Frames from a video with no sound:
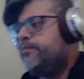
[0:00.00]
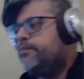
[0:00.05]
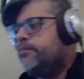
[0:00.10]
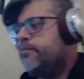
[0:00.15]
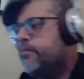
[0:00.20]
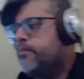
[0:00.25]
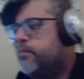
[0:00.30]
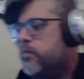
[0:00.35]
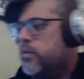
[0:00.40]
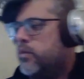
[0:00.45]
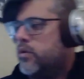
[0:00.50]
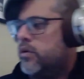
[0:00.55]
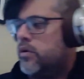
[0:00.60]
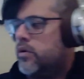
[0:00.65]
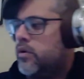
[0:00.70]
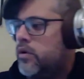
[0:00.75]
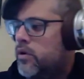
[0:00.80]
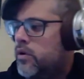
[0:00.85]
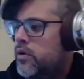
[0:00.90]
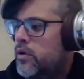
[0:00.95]

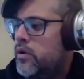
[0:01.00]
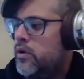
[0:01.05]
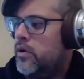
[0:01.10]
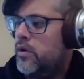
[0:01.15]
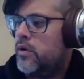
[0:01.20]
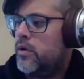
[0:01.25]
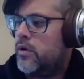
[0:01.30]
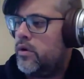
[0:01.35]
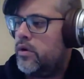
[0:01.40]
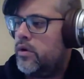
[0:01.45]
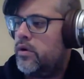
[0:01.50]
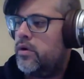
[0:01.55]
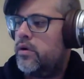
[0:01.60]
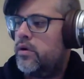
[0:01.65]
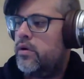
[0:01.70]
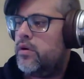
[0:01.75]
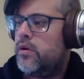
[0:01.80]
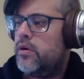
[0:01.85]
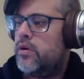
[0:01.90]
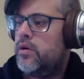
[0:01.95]

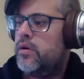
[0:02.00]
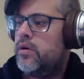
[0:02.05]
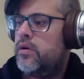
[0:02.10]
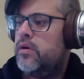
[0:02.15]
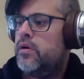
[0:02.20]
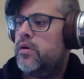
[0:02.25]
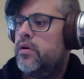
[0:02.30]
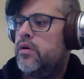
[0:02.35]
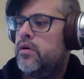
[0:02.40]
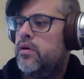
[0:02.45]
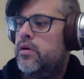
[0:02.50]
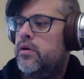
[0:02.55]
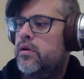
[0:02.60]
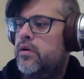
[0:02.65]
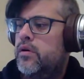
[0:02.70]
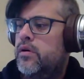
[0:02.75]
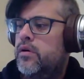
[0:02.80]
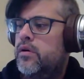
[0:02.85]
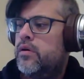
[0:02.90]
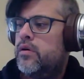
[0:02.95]

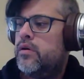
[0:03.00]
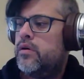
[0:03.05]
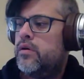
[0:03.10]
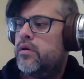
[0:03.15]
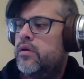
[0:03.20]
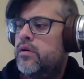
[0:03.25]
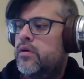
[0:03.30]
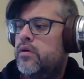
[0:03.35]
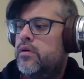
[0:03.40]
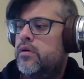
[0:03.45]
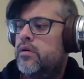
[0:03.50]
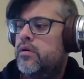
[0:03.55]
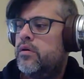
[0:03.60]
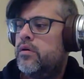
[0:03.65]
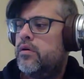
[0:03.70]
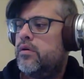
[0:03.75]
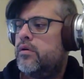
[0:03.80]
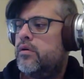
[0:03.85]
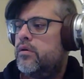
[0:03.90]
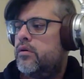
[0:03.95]

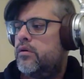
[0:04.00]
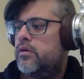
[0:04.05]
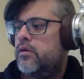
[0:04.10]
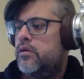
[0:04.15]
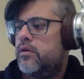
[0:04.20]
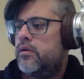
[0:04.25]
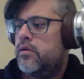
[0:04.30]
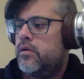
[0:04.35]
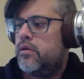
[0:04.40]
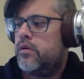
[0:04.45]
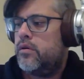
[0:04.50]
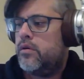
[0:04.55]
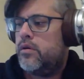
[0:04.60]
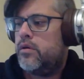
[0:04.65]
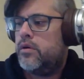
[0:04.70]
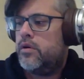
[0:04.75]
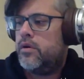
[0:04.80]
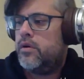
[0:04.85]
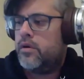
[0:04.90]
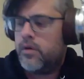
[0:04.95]

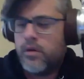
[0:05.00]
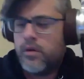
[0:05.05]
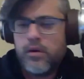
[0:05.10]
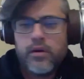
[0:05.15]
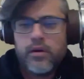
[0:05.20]
(not speaking)